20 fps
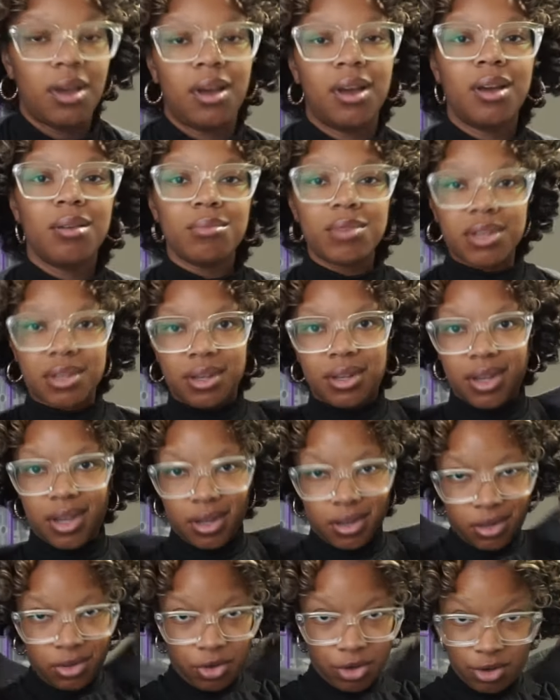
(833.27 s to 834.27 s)
I'm just
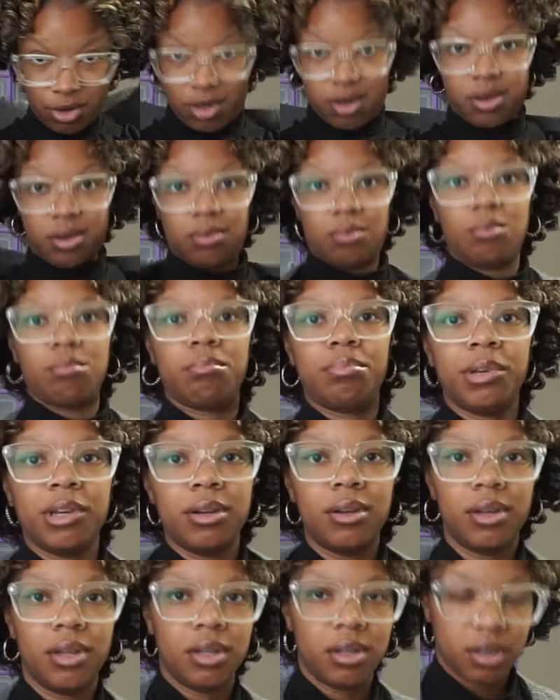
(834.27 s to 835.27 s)
glad the training
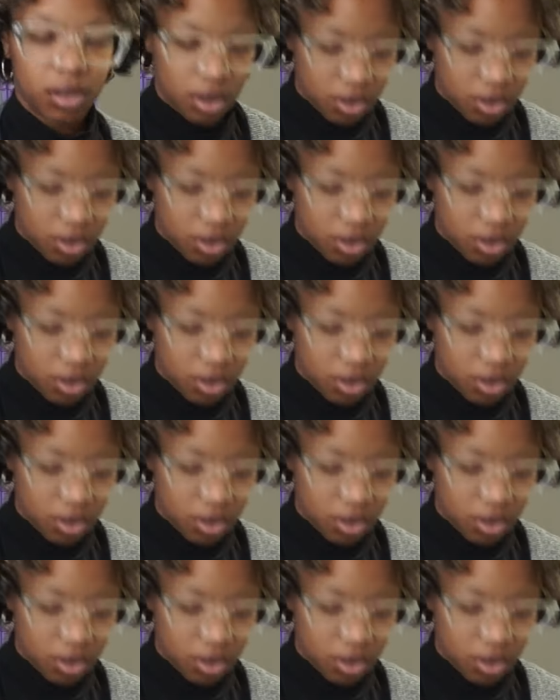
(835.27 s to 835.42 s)
period is